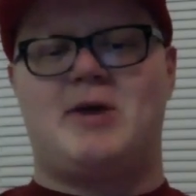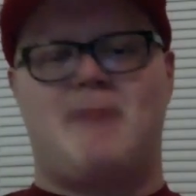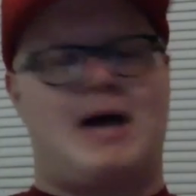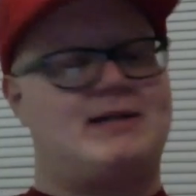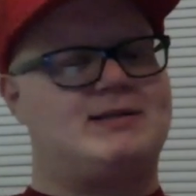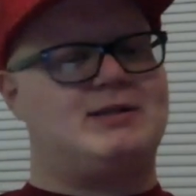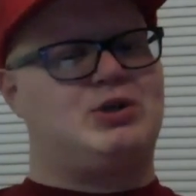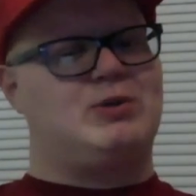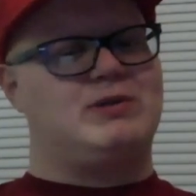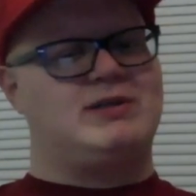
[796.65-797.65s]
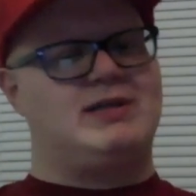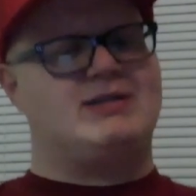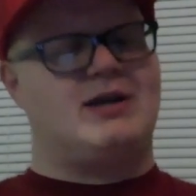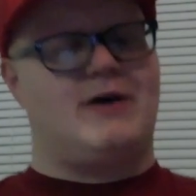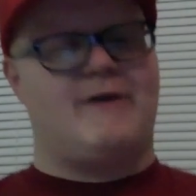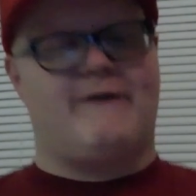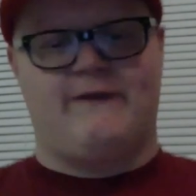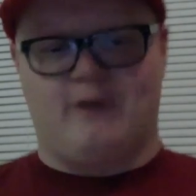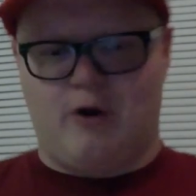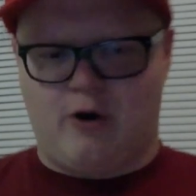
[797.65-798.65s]
Massachusetts of
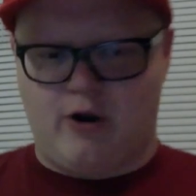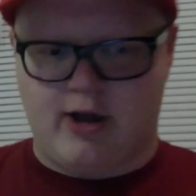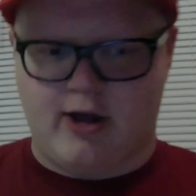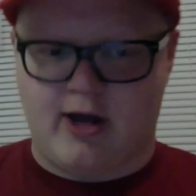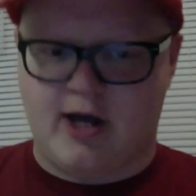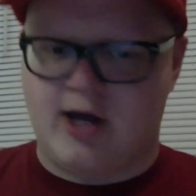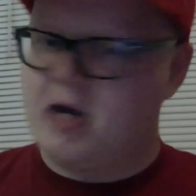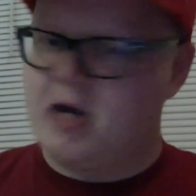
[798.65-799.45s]
Florida.